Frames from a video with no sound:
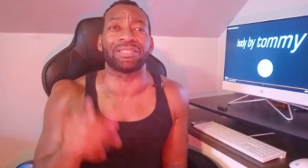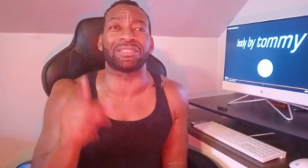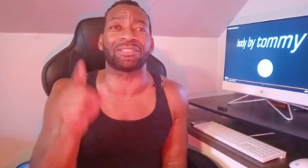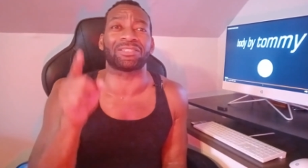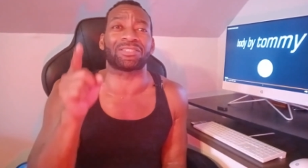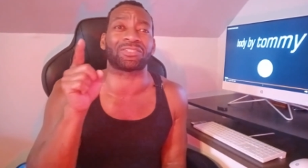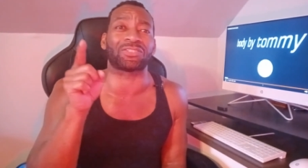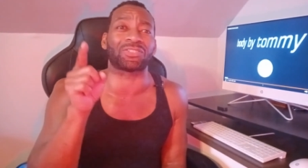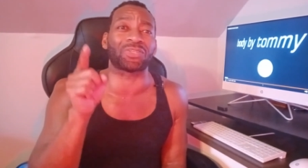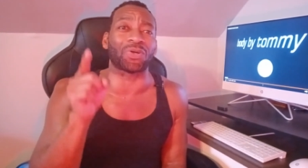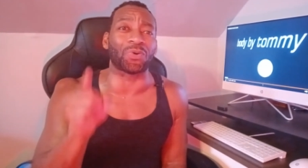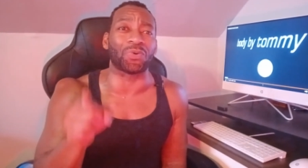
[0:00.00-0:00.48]

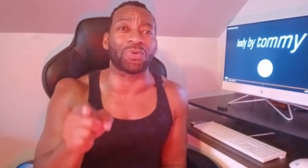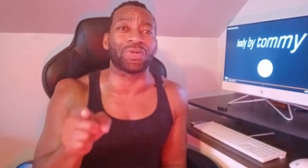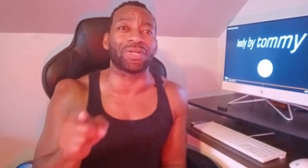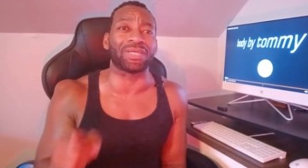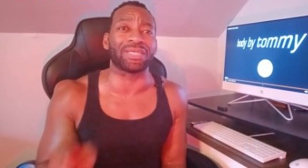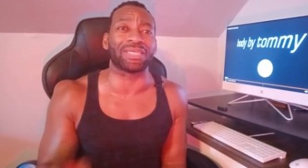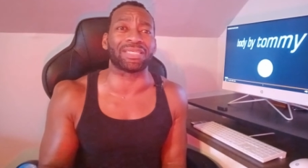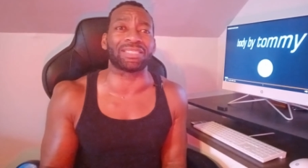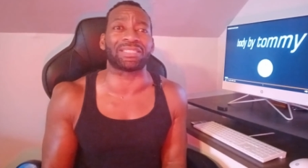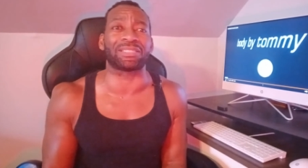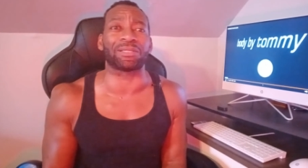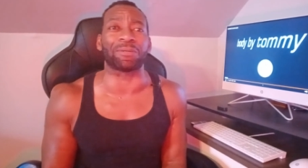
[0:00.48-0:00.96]
Soda
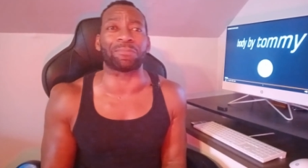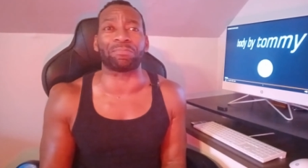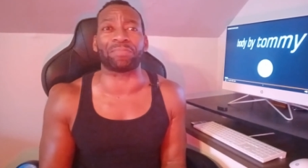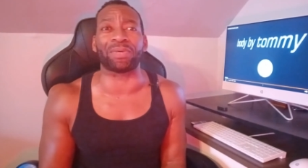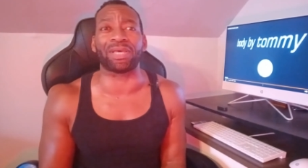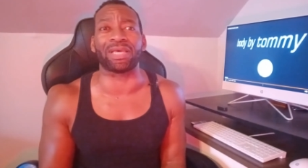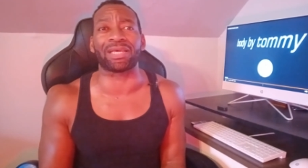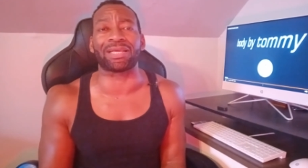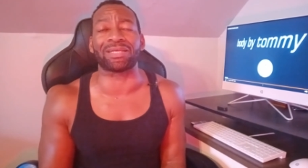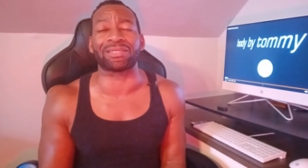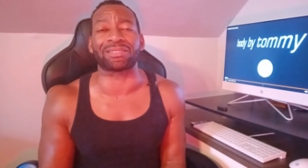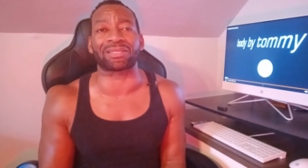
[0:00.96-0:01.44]
is the
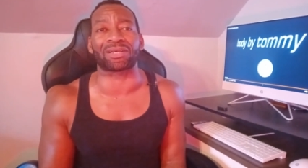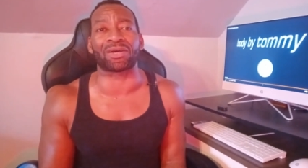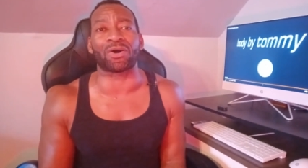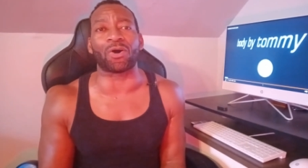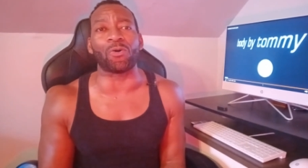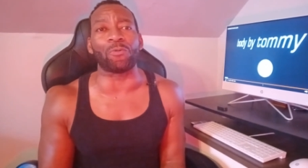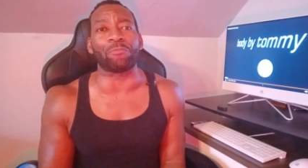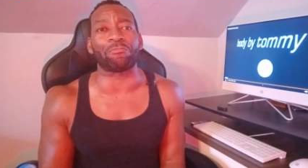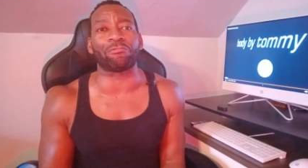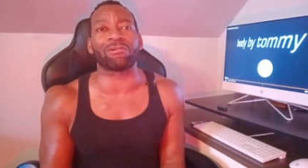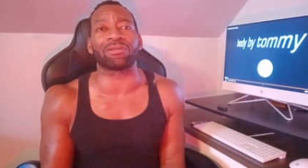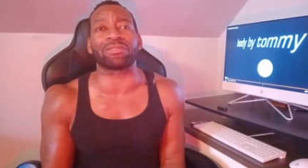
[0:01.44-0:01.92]
biggest
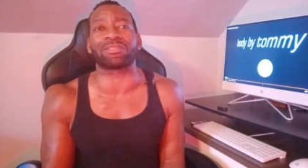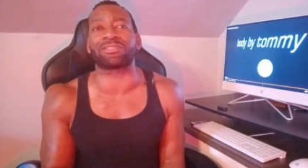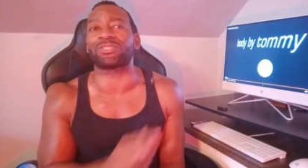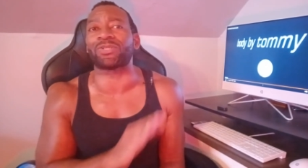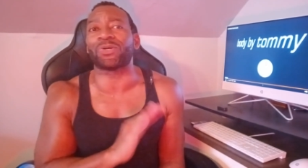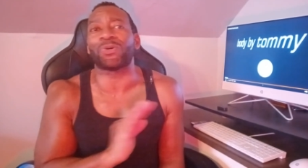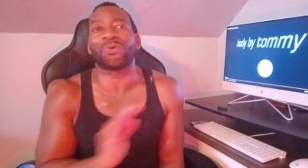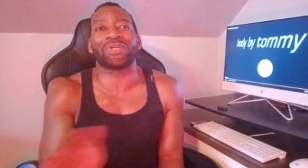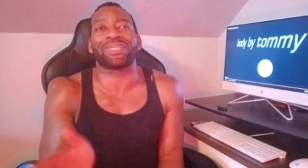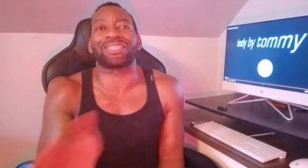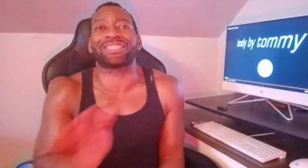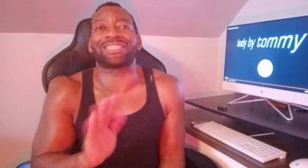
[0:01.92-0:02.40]
culprit.
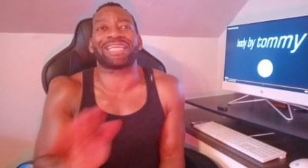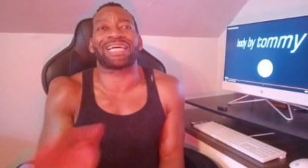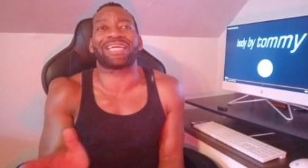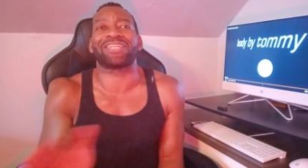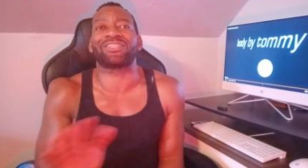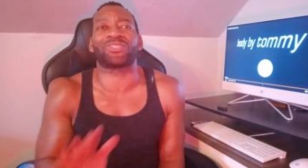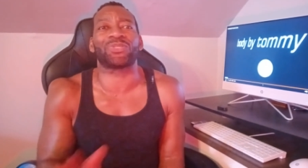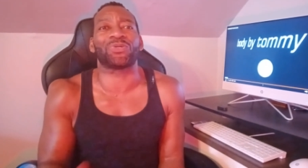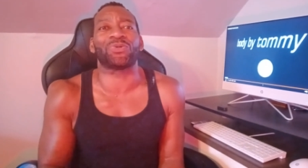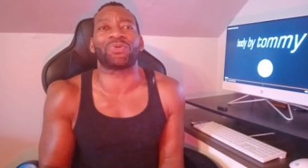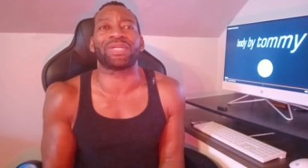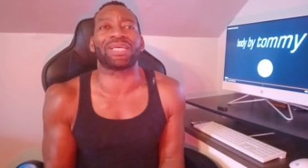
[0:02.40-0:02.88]
Soda's
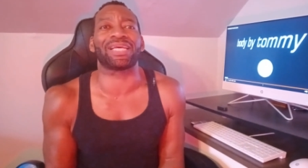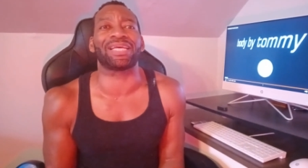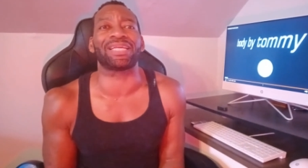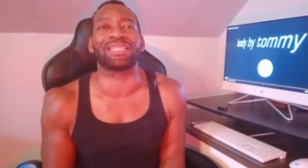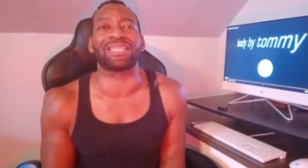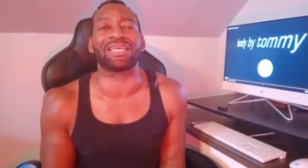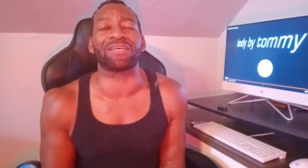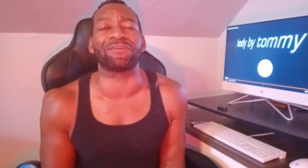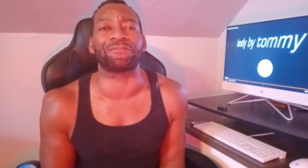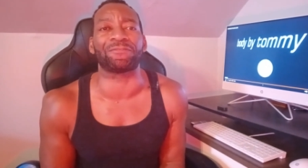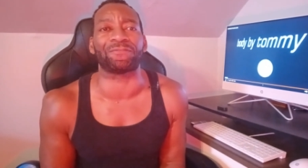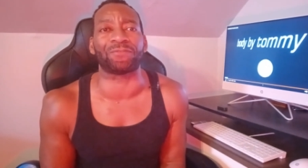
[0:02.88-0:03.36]
not doing
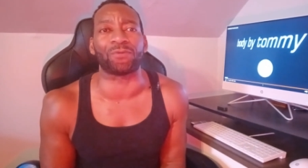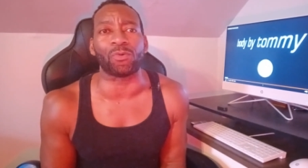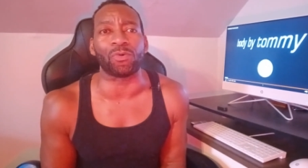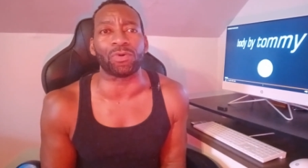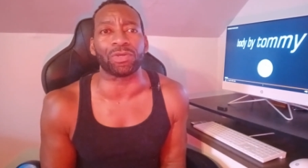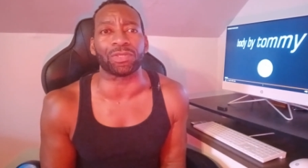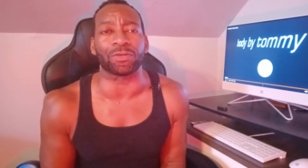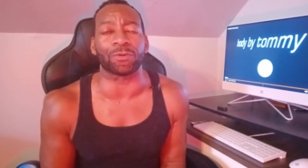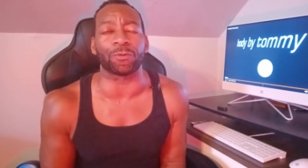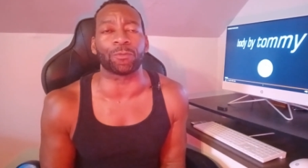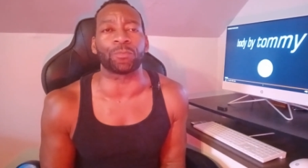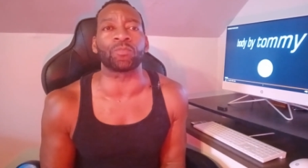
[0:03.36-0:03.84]
anything
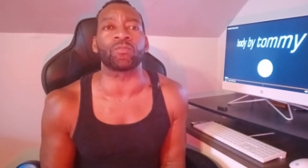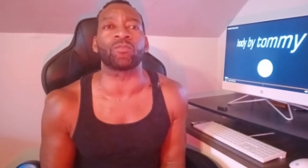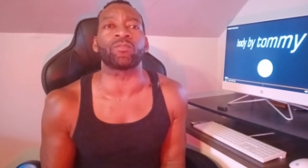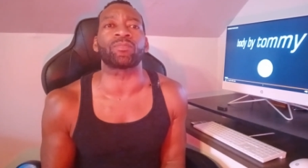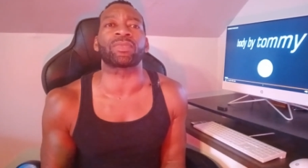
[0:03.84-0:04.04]
for you.